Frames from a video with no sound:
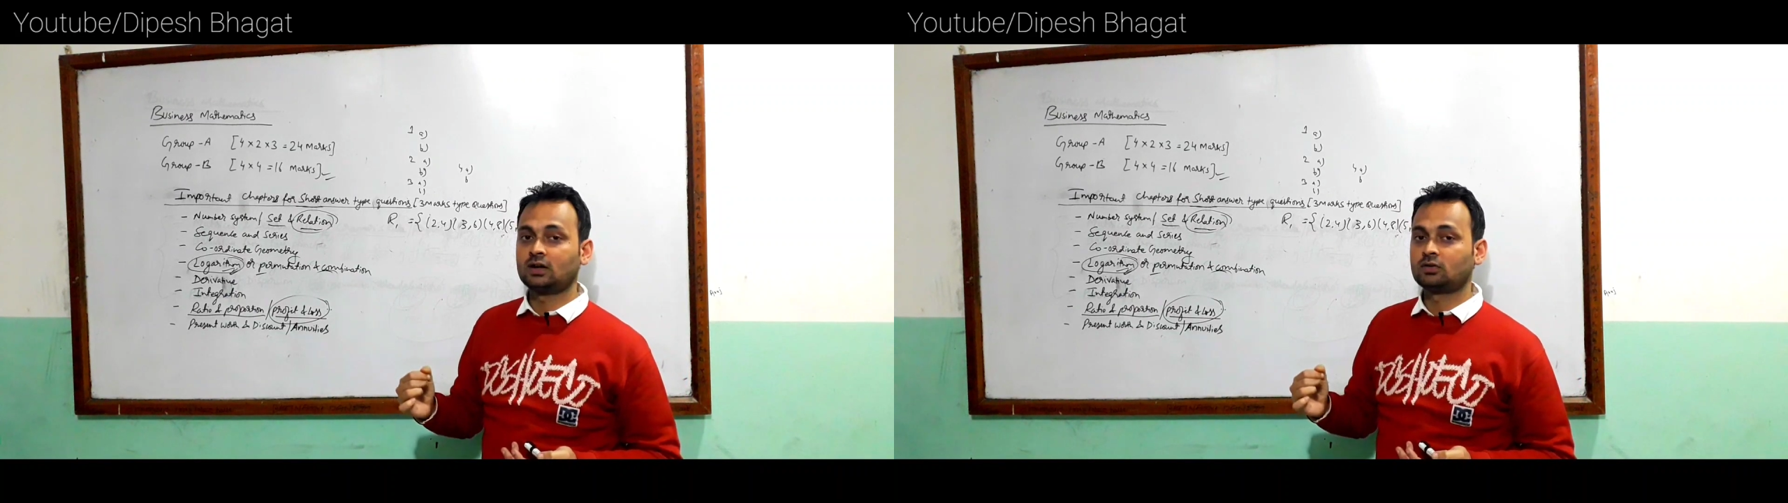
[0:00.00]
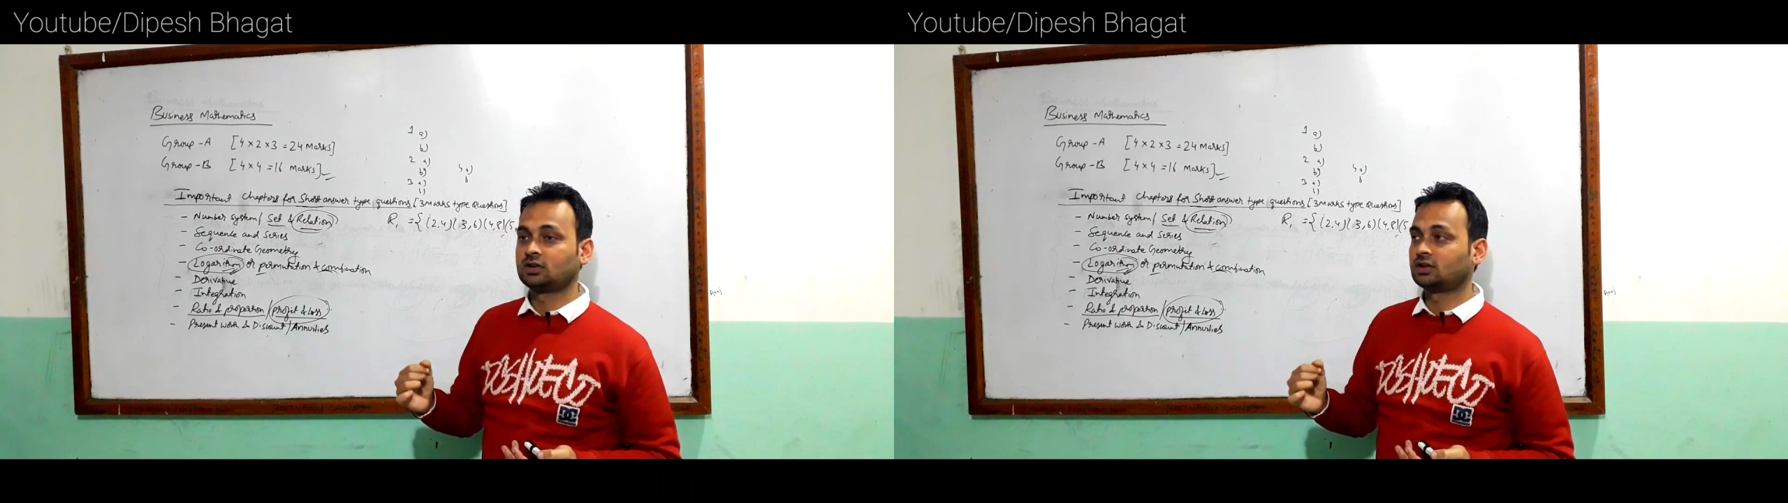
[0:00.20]

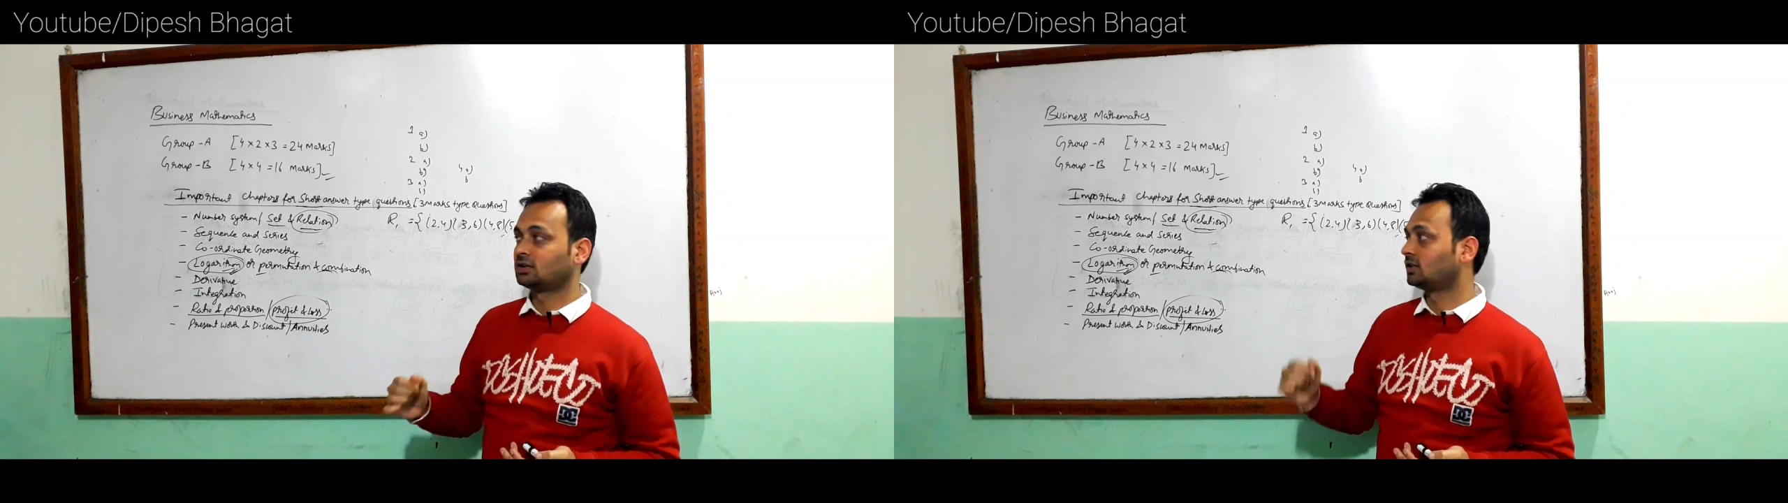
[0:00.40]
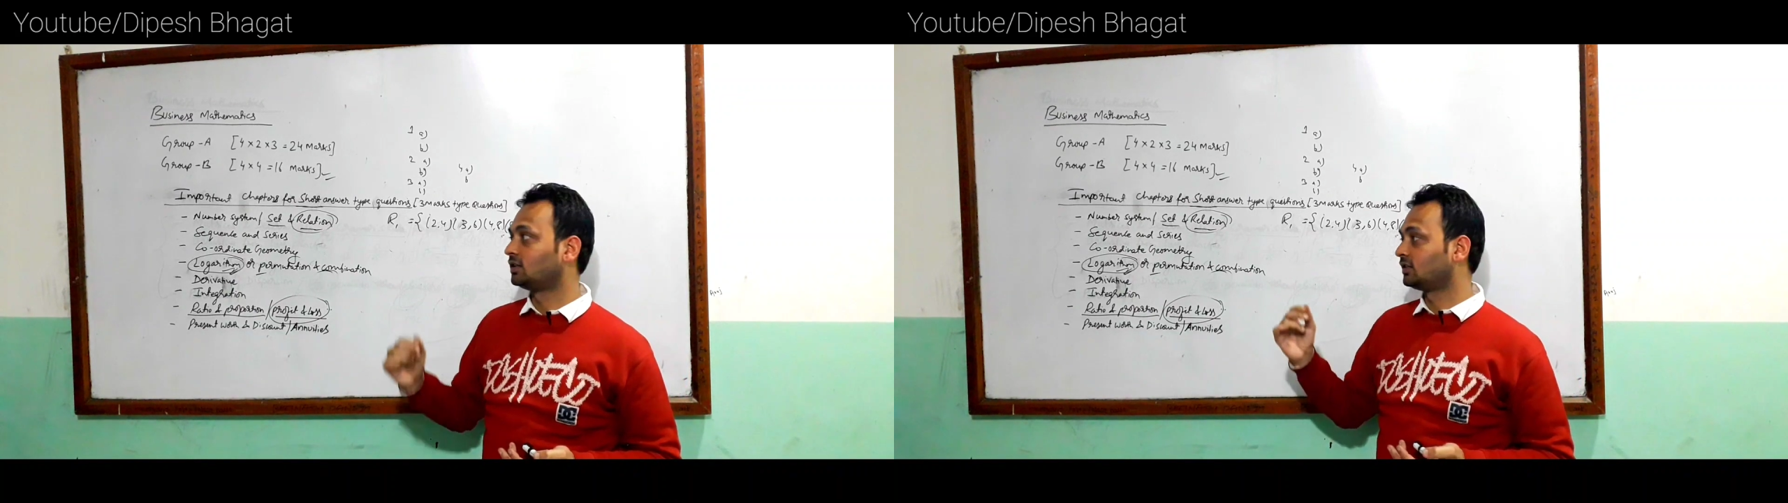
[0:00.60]
out
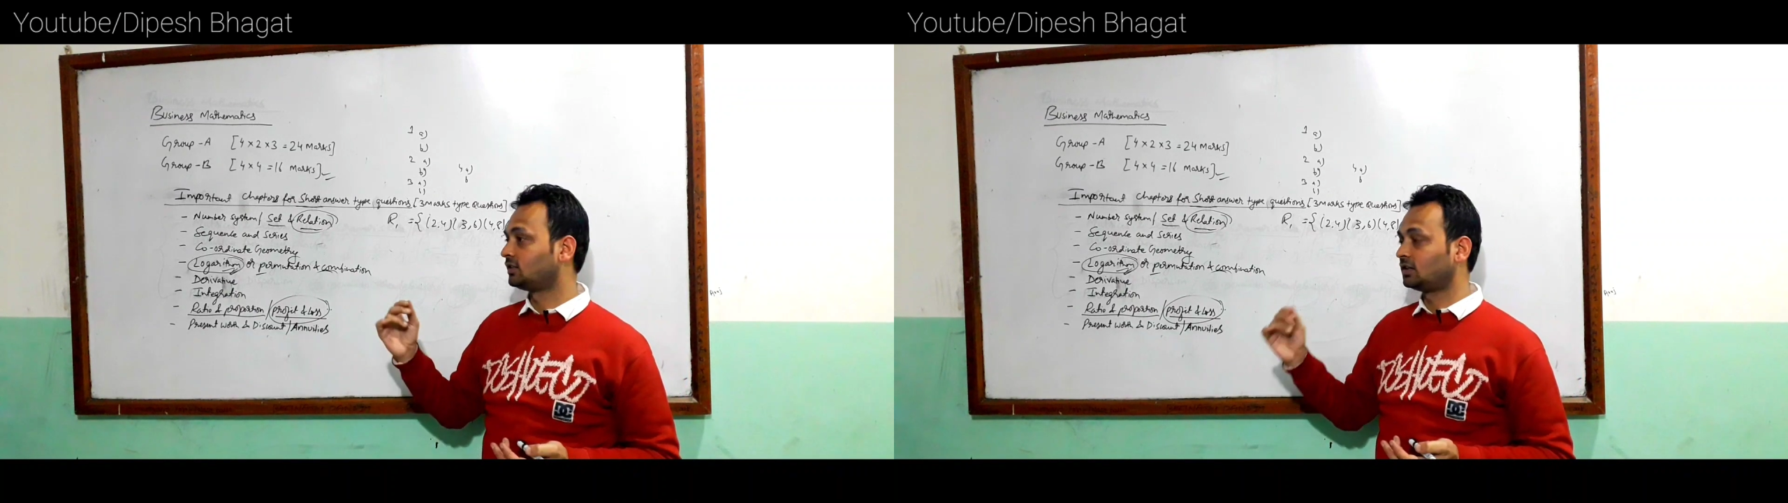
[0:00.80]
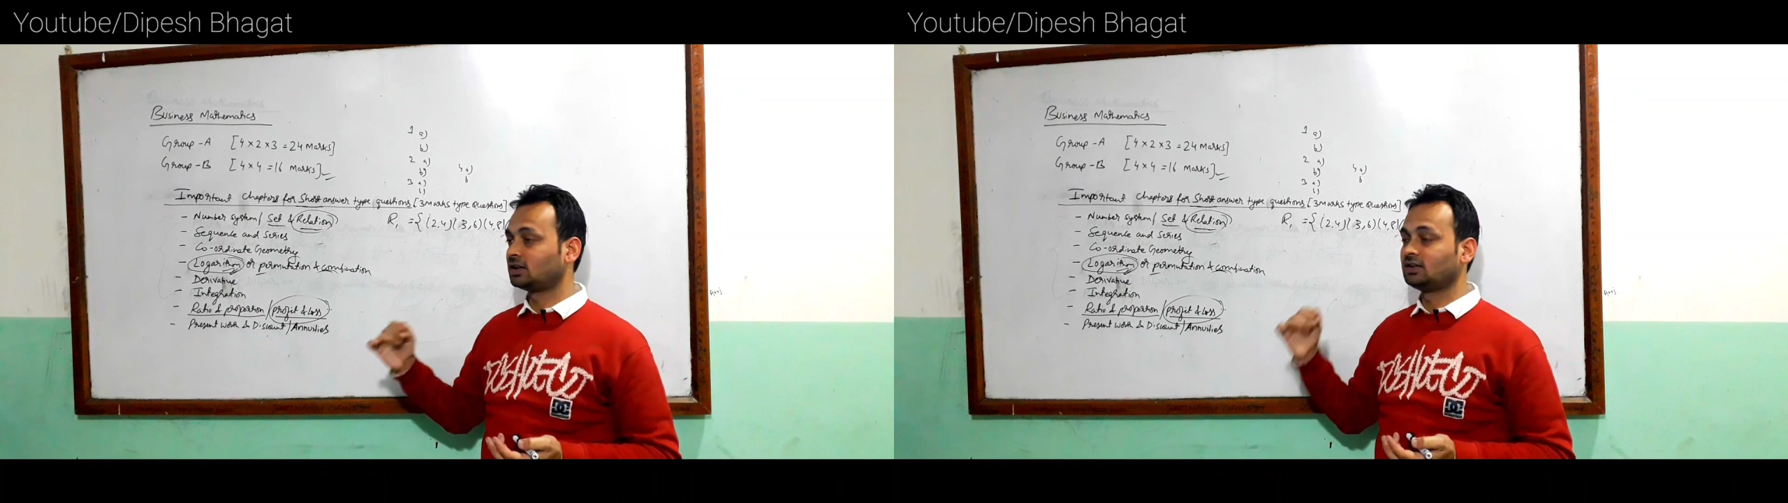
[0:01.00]
the
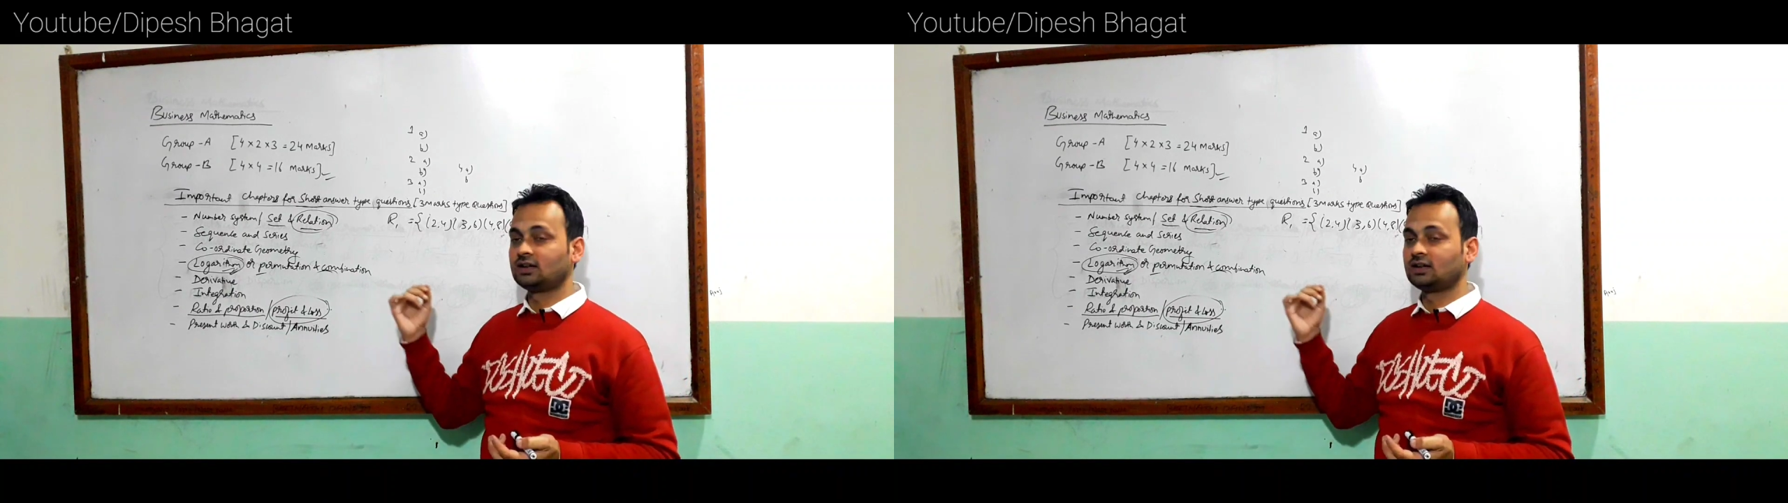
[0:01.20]
certain